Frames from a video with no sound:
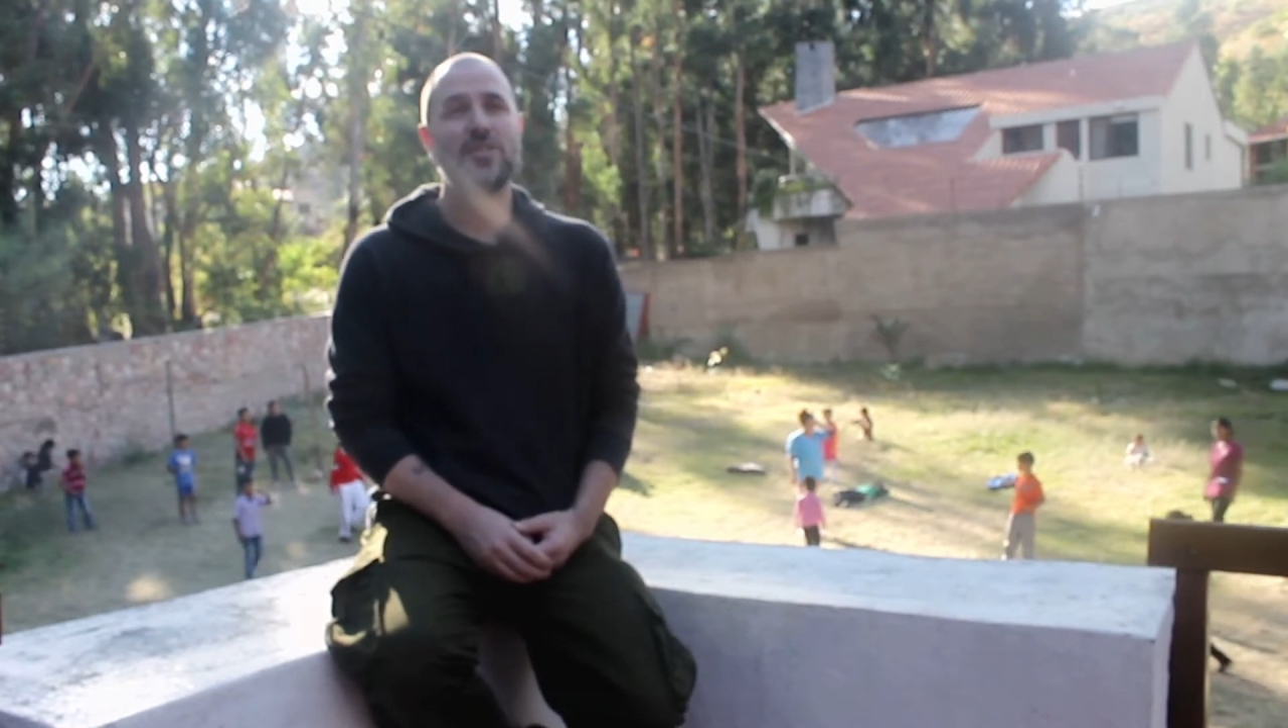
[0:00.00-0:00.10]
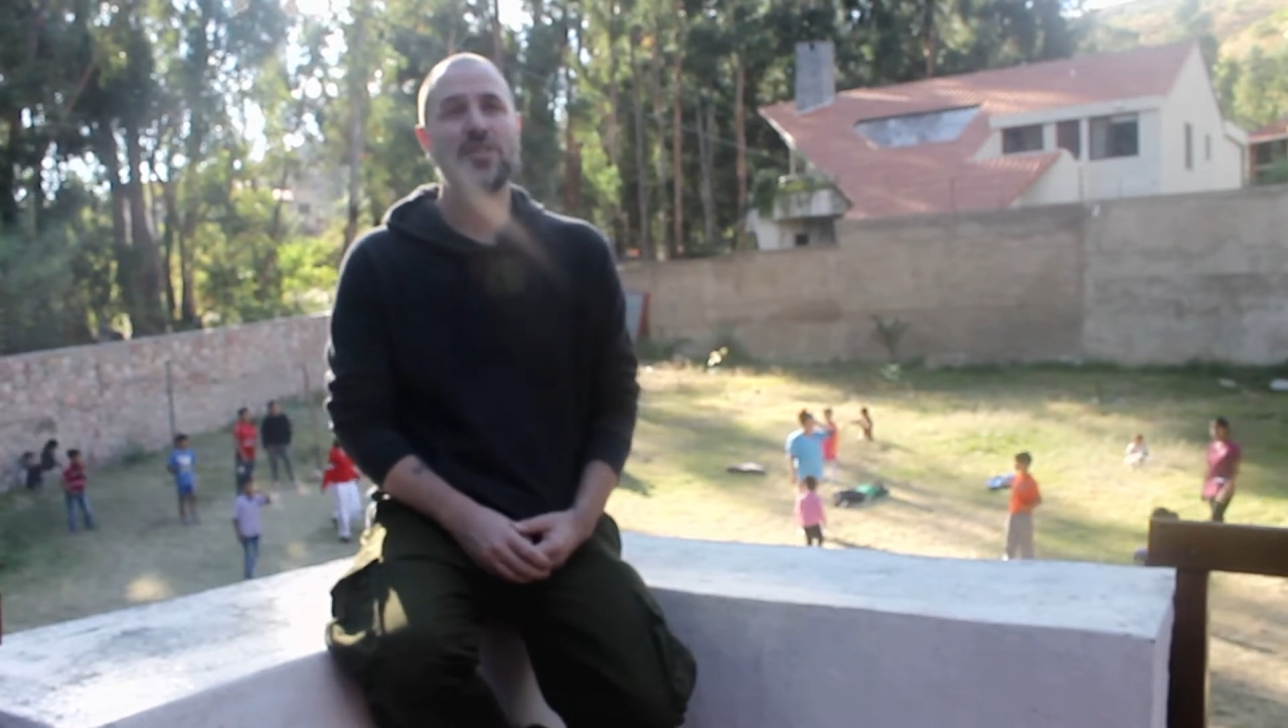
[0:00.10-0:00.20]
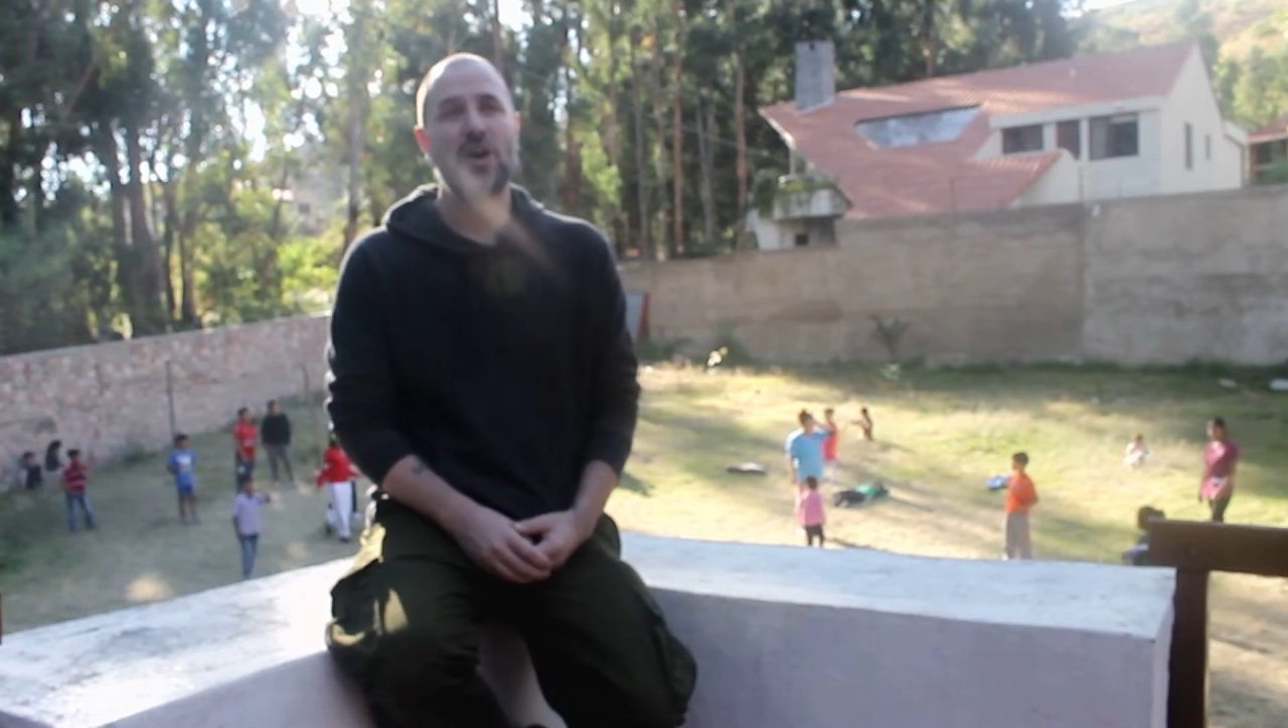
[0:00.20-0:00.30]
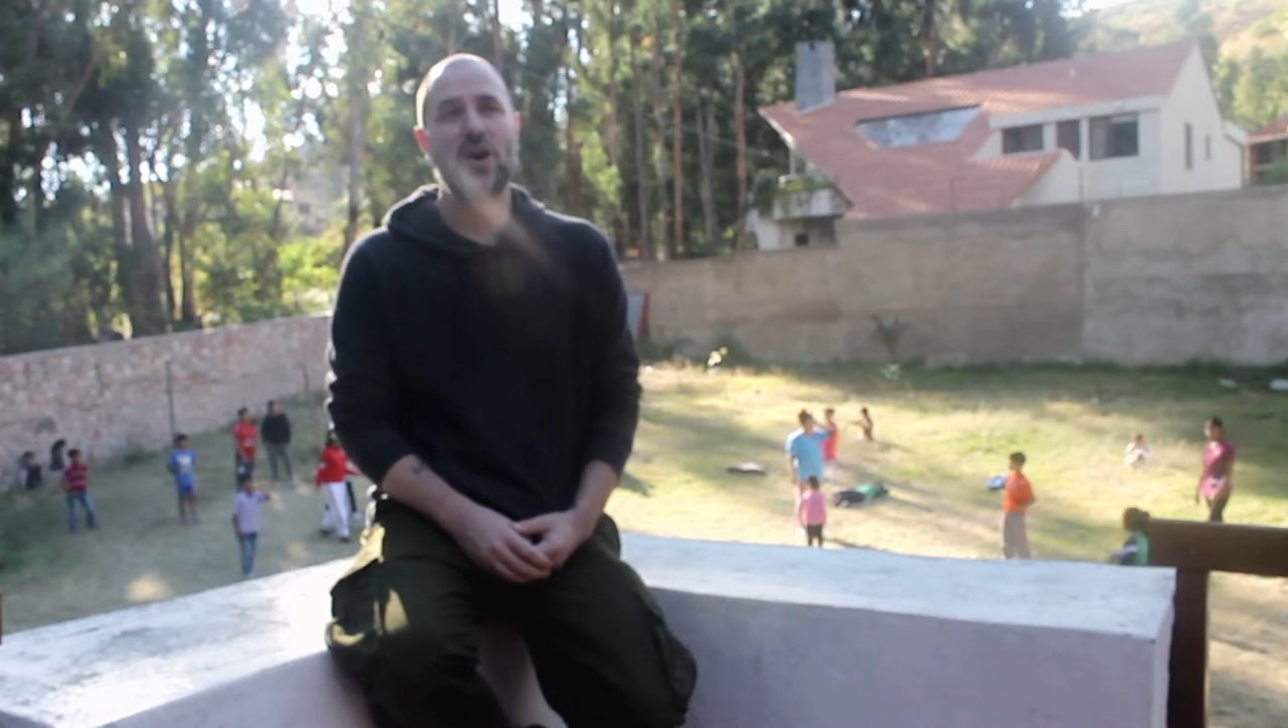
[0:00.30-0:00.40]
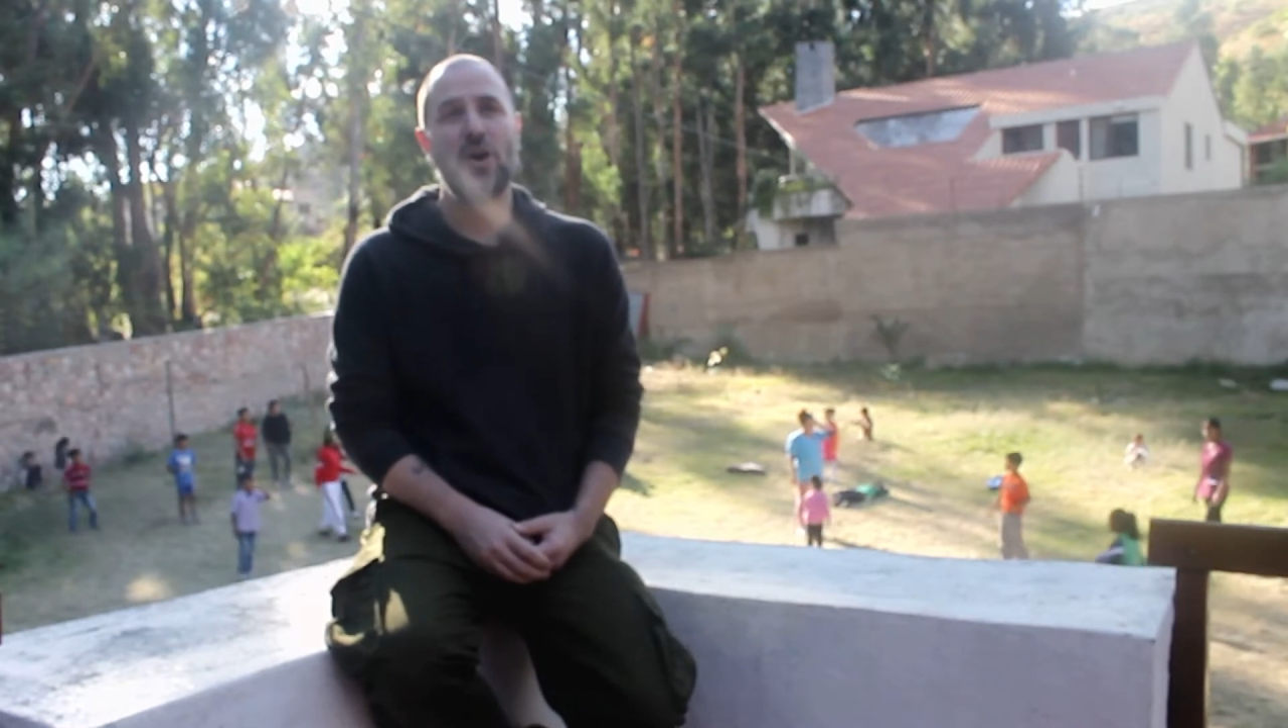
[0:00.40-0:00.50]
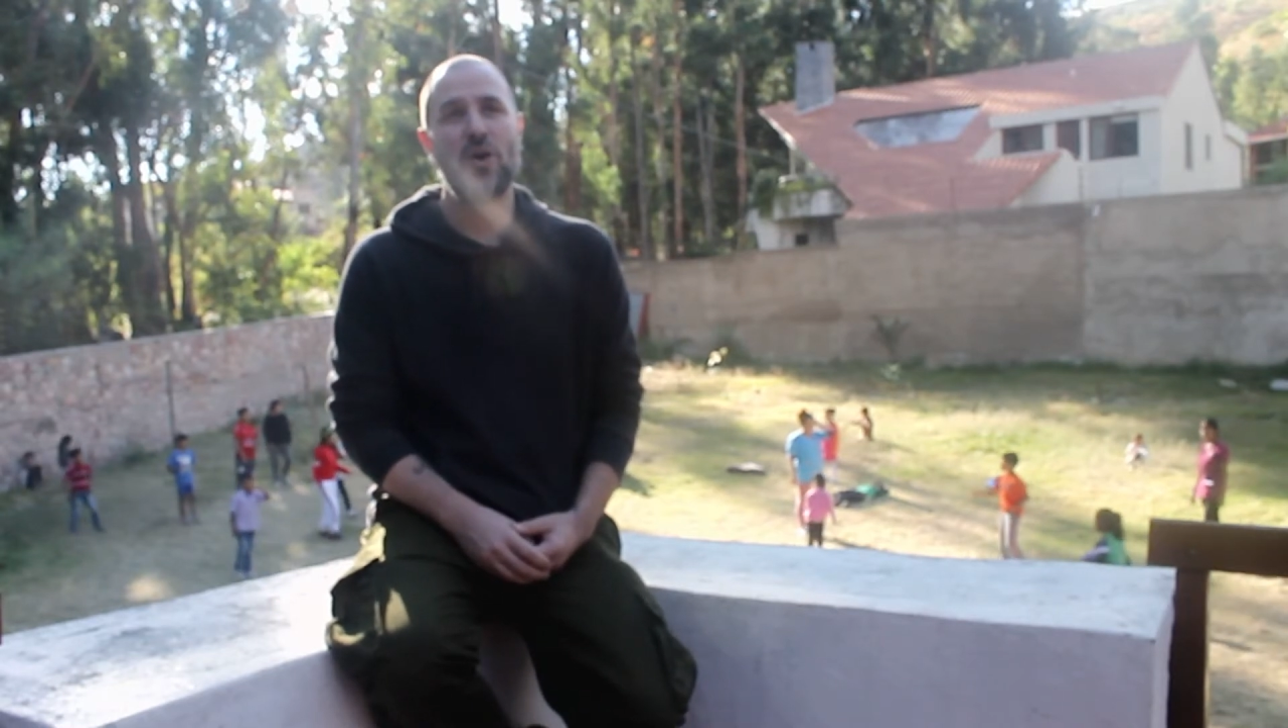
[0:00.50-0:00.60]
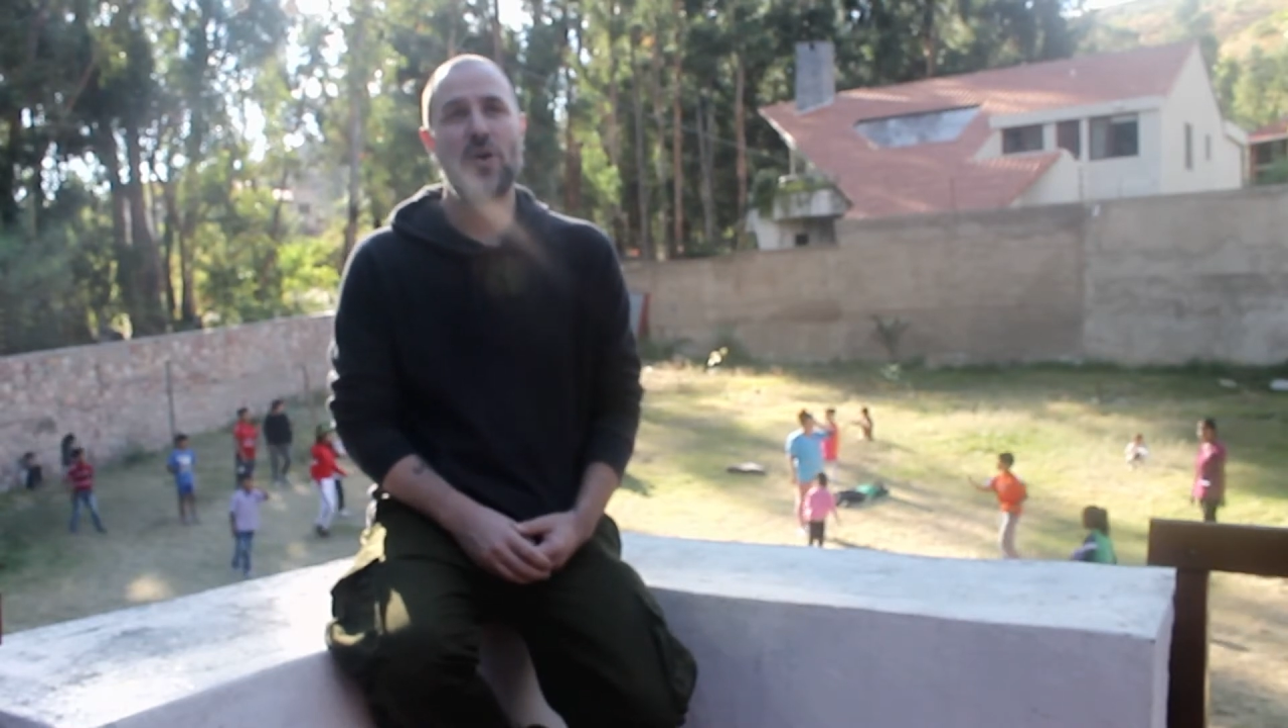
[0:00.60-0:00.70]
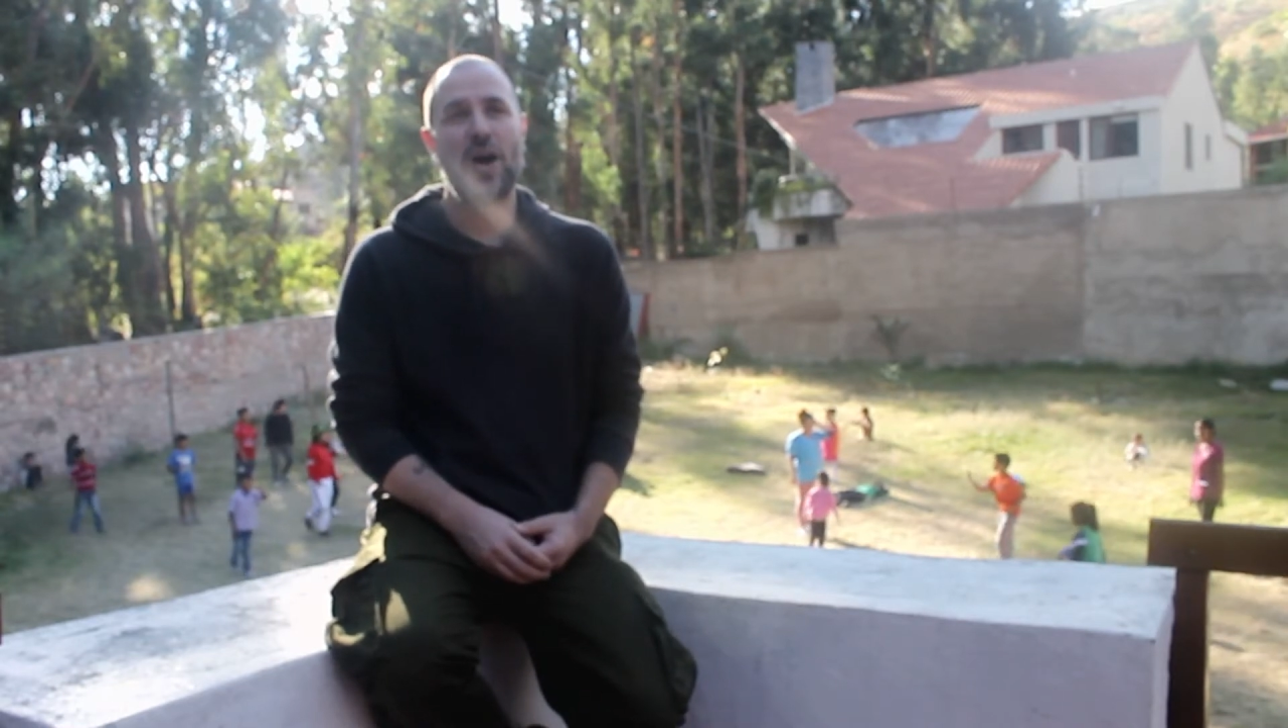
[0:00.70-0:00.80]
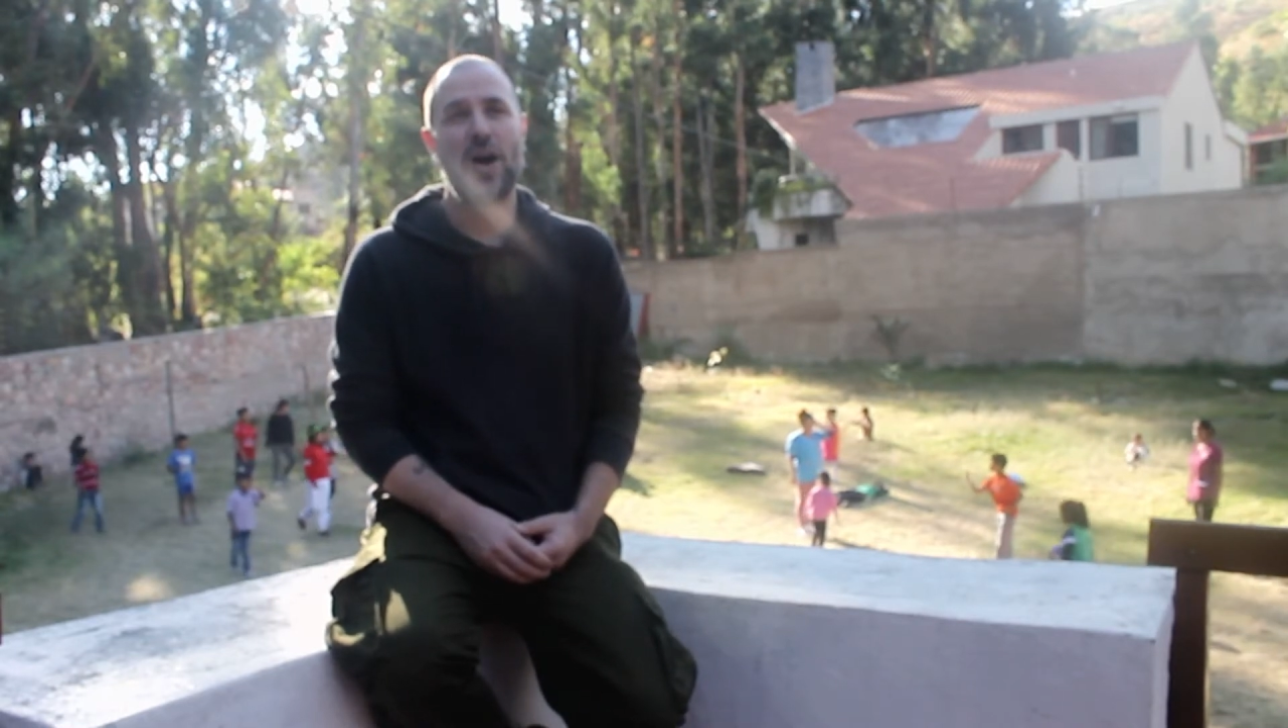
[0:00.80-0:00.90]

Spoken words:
so